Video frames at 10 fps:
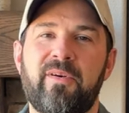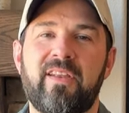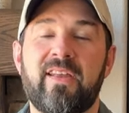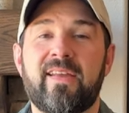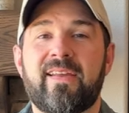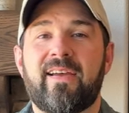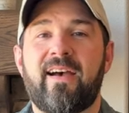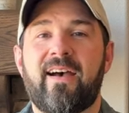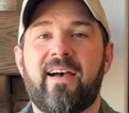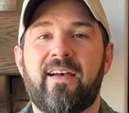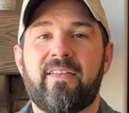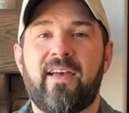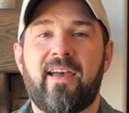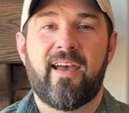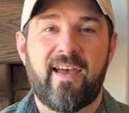But uh,
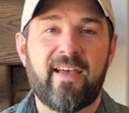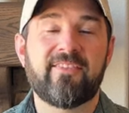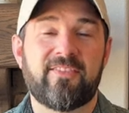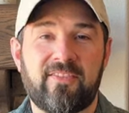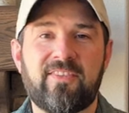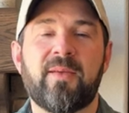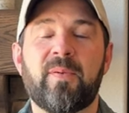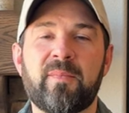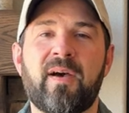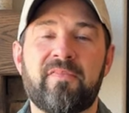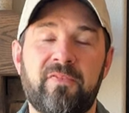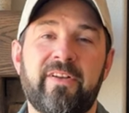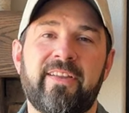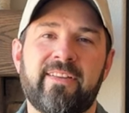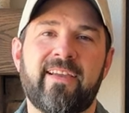as just dipping my foot in,